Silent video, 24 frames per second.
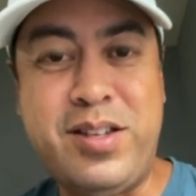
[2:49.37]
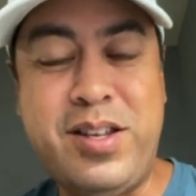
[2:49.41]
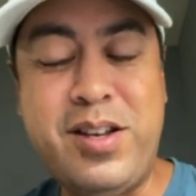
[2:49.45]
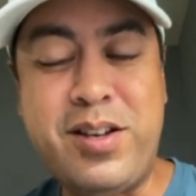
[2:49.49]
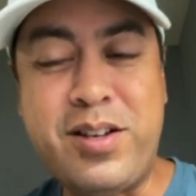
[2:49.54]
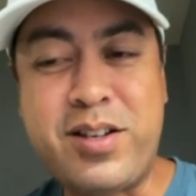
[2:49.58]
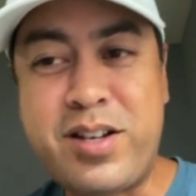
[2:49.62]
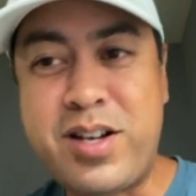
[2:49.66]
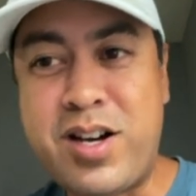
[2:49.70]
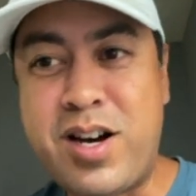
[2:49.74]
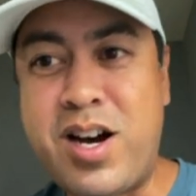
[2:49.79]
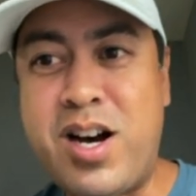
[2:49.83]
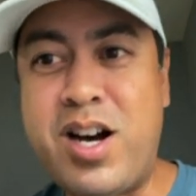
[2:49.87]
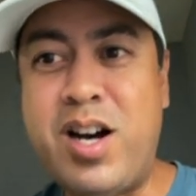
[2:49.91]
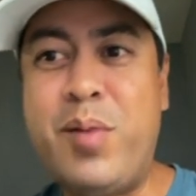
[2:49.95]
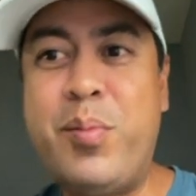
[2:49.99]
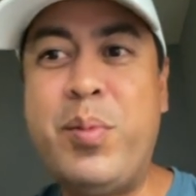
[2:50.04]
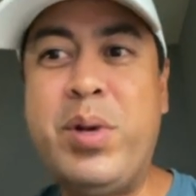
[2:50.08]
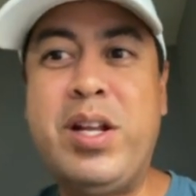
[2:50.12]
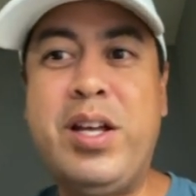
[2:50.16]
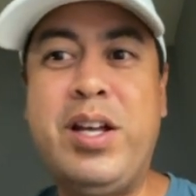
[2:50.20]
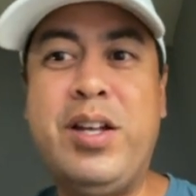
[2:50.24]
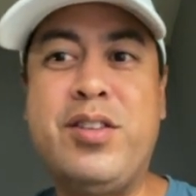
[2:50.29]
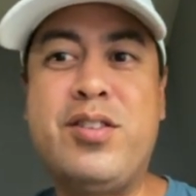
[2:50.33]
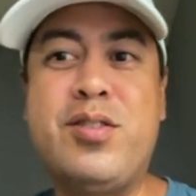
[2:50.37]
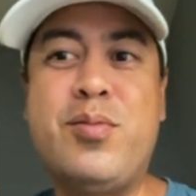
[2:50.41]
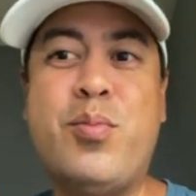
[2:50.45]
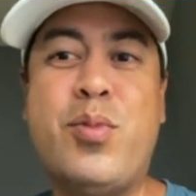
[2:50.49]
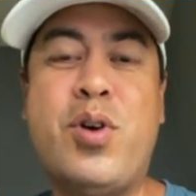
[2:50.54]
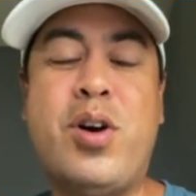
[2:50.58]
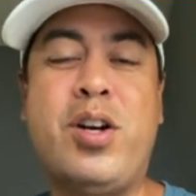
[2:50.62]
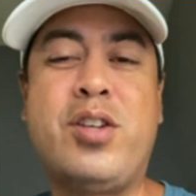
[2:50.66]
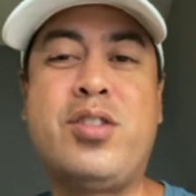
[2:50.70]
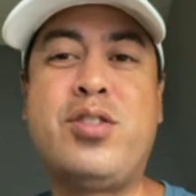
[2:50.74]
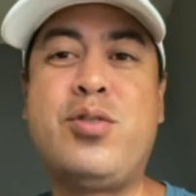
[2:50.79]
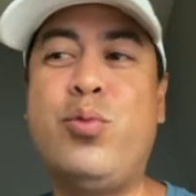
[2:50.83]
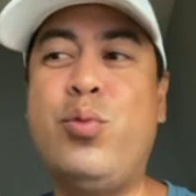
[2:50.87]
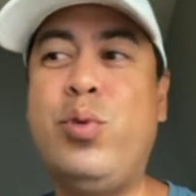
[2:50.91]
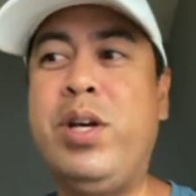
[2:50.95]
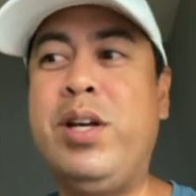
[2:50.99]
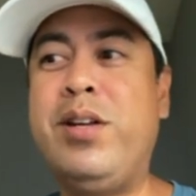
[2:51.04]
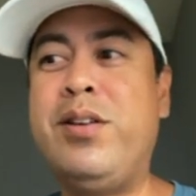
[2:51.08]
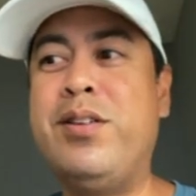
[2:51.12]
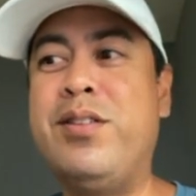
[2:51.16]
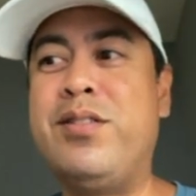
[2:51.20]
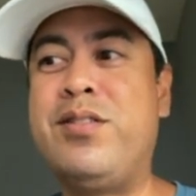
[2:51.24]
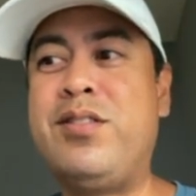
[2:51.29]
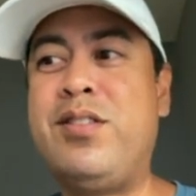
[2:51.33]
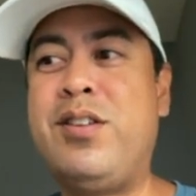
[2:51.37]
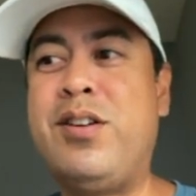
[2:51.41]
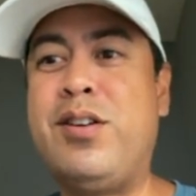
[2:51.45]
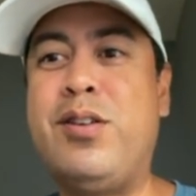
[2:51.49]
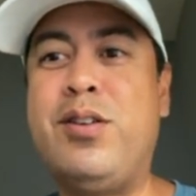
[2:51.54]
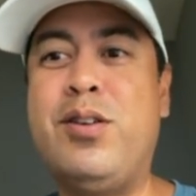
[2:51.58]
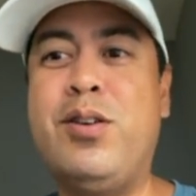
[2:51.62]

He accommodates Mark's weakness here.